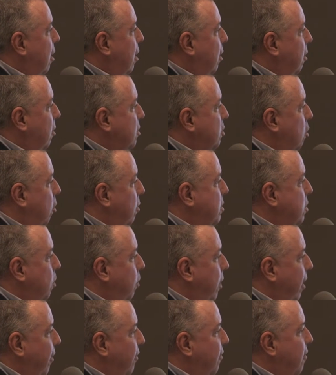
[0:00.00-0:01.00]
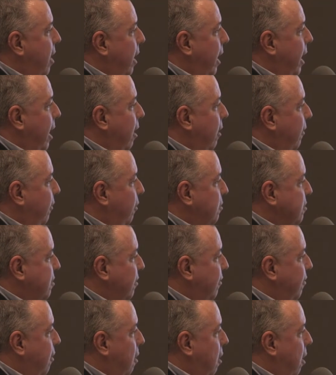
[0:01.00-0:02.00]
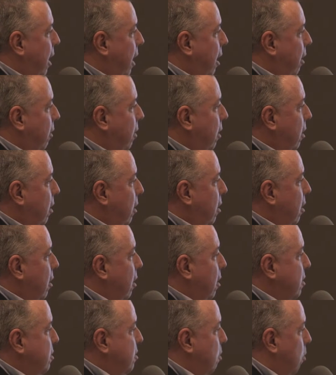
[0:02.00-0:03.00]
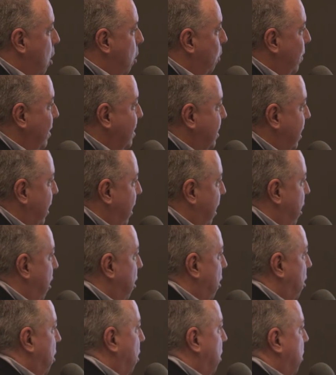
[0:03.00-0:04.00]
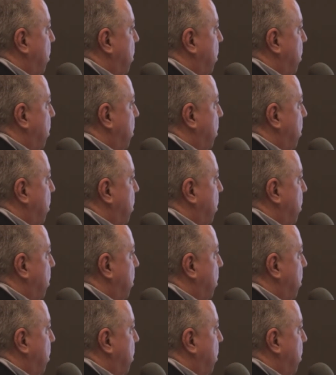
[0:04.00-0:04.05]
there's always a way of finding out if there's a fallout. So what we see here,